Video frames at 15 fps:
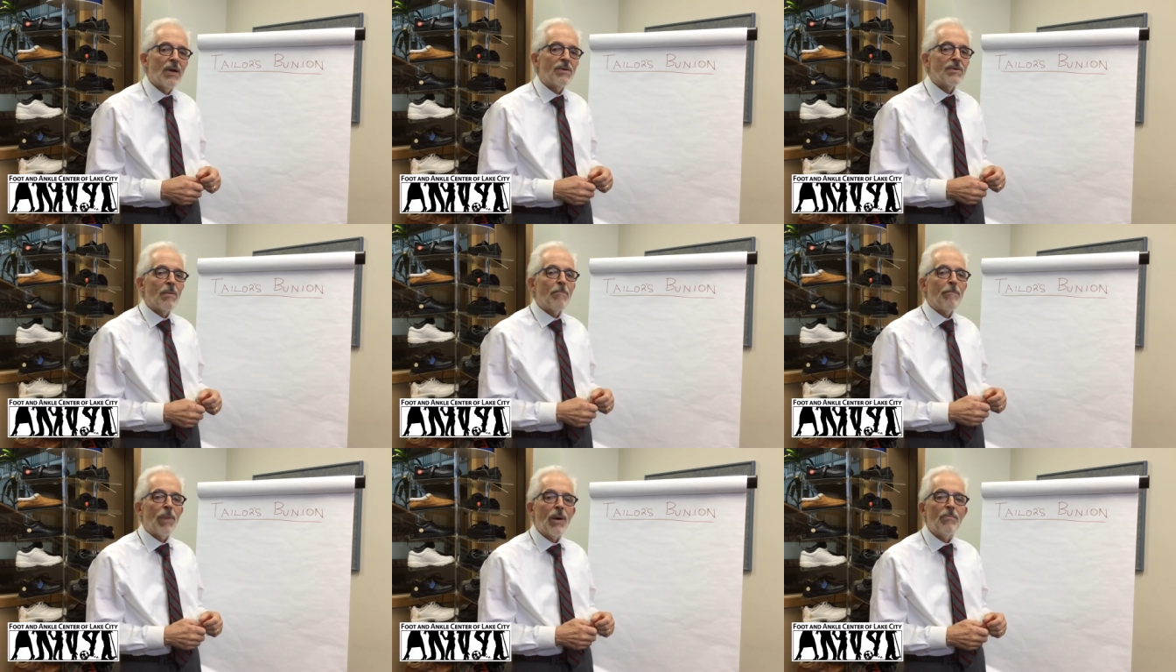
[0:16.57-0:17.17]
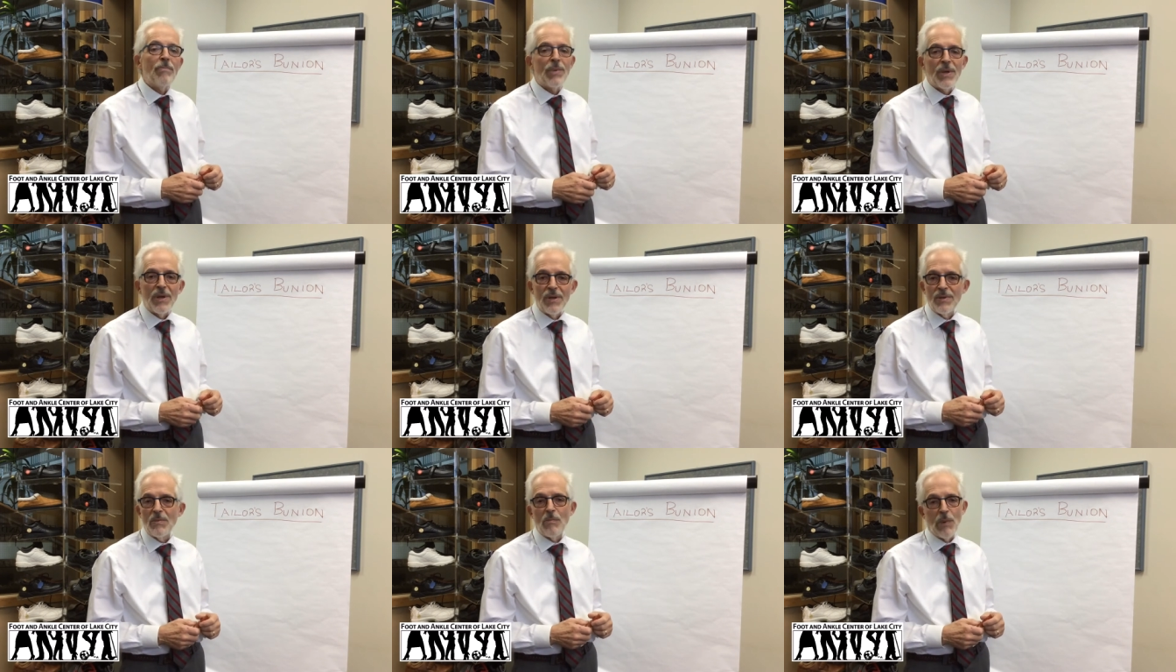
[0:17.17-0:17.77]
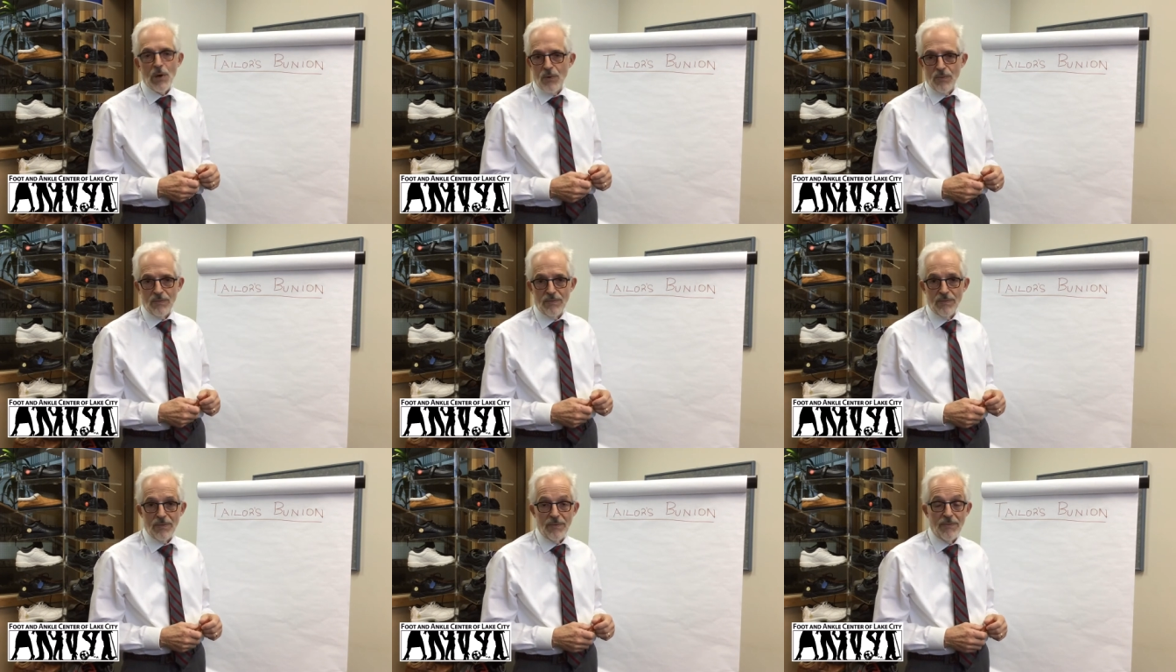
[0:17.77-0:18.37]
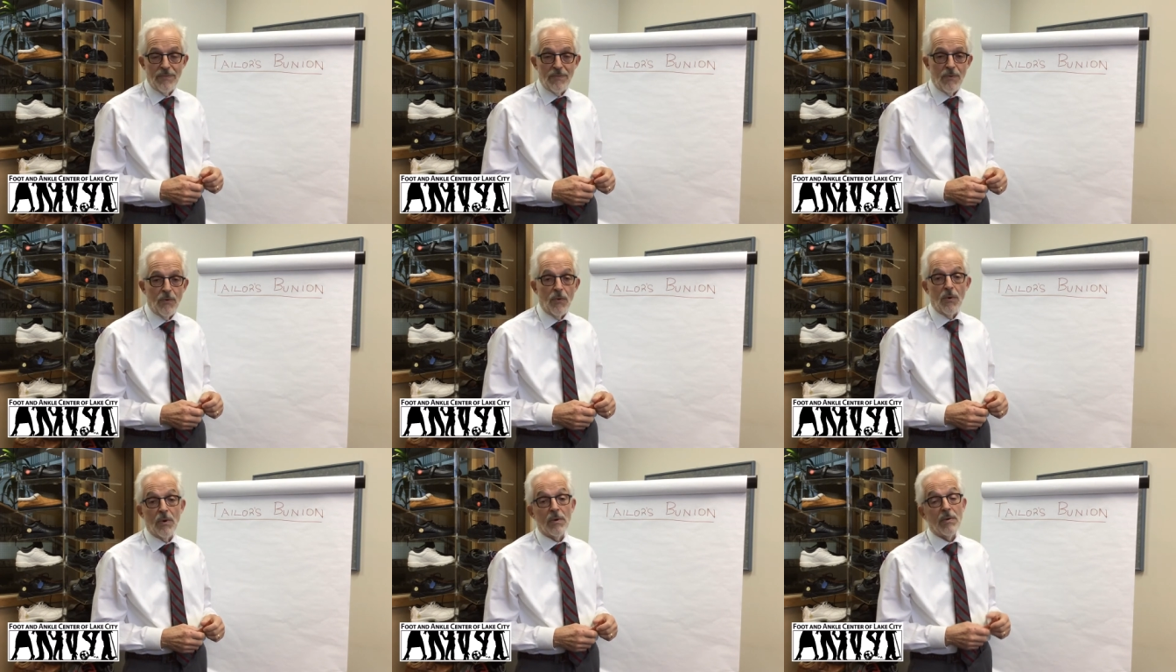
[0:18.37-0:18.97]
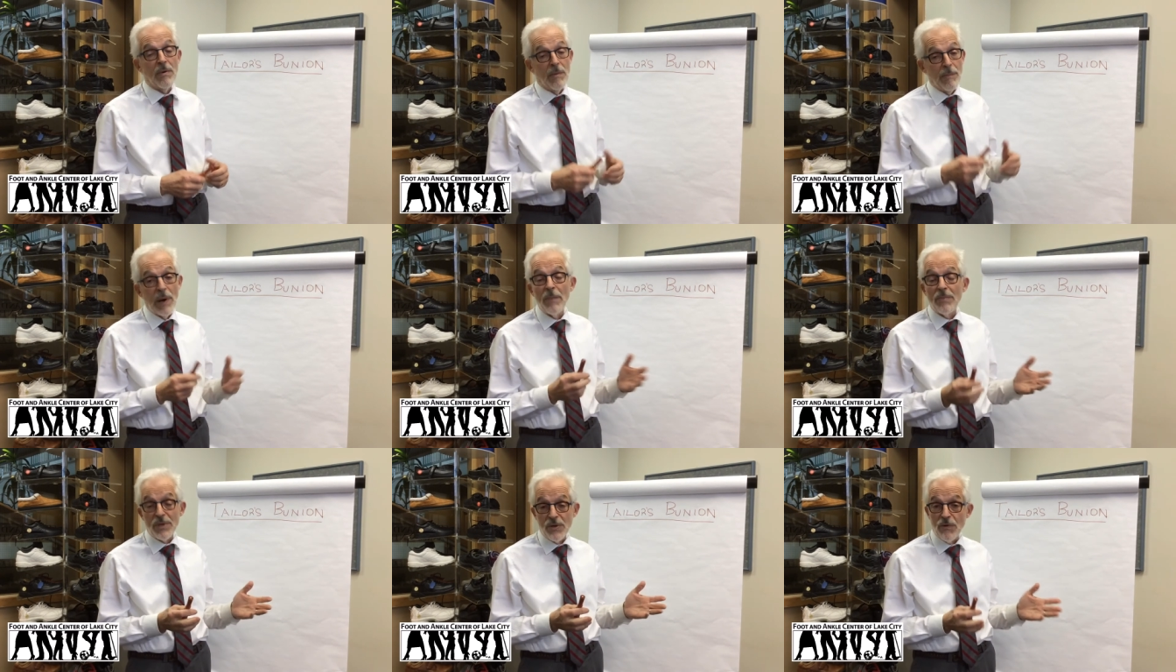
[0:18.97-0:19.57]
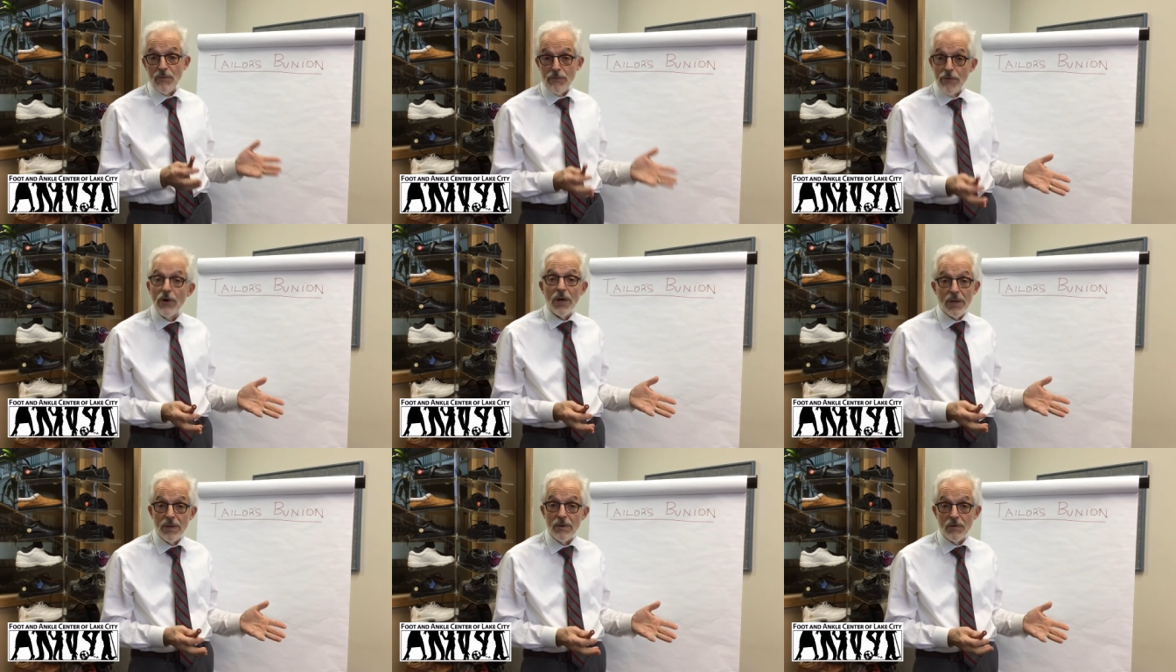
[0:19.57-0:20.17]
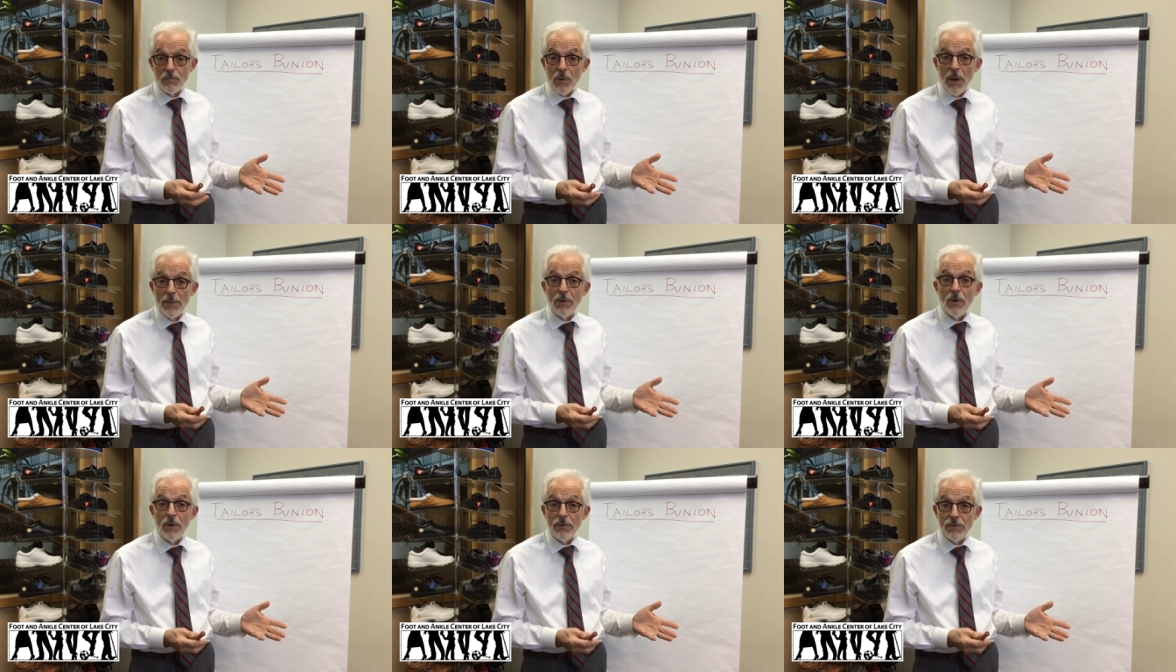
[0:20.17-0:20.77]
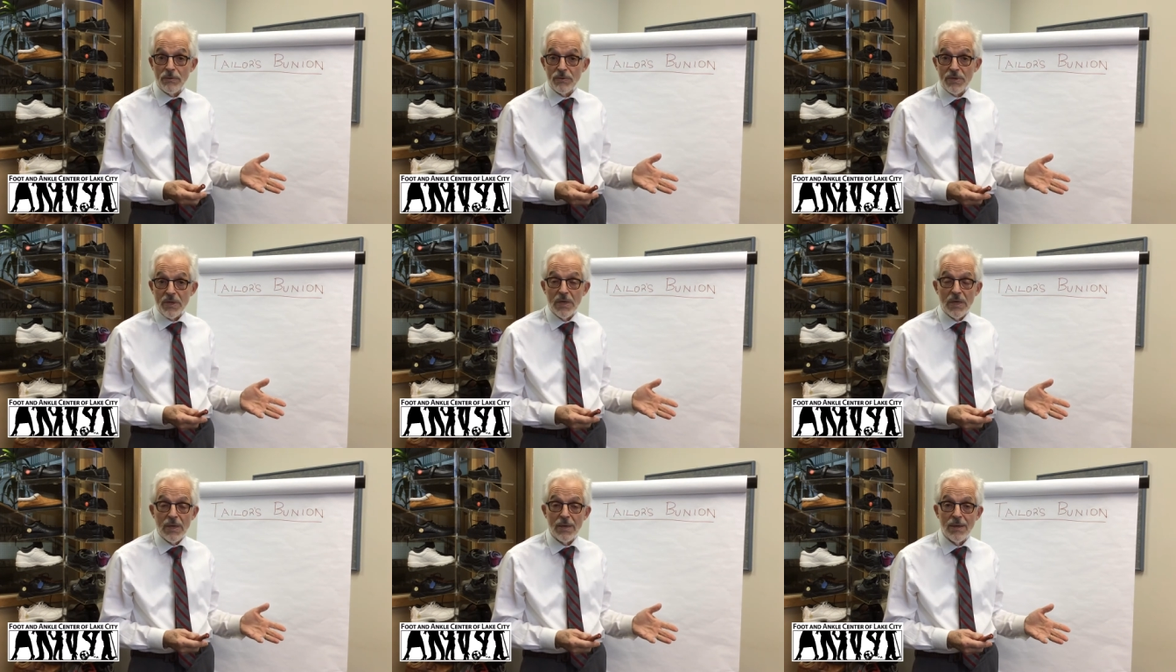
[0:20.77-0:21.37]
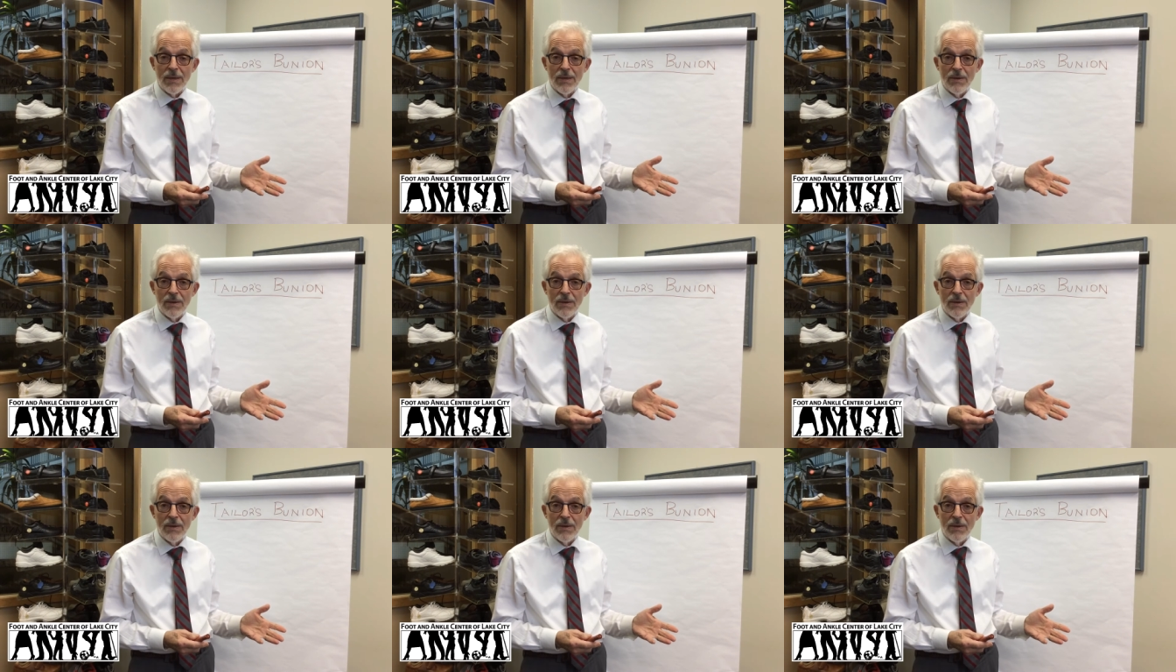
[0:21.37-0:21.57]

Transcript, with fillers: is a bump in the bone, or a bump in your foot is probably all you see.